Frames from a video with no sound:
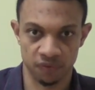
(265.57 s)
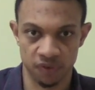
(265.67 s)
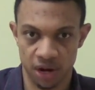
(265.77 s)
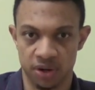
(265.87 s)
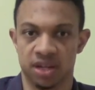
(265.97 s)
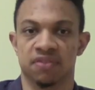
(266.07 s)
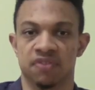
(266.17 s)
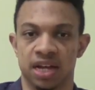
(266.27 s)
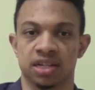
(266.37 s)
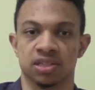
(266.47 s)
very
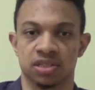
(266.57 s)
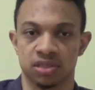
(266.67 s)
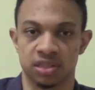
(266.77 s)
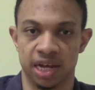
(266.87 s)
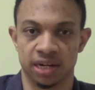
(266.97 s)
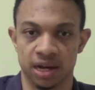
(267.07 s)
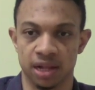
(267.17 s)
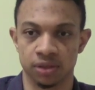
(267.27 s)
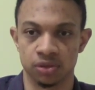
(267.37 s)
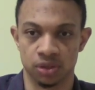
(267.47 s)
advanced
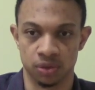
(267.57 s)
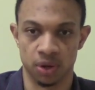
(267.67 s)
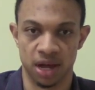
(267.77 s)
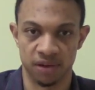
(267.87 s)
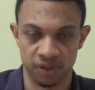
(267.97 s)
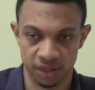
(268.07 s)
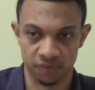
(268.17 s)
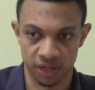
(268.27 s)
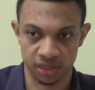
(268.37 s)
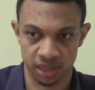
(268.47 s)
technology, you know, having
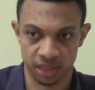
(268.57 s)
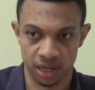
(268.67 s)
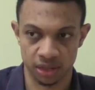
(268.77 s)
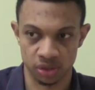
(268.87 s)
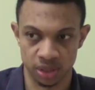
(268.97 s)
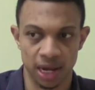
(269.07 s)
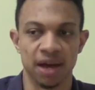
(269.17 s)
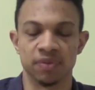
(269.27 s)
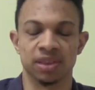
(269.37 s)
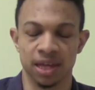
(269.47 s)
advanced technology and
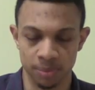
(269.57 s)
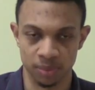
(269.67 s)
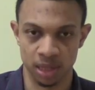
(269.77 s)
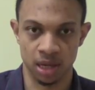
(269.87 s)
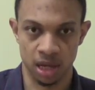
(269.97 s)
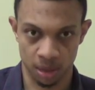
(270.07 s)
having them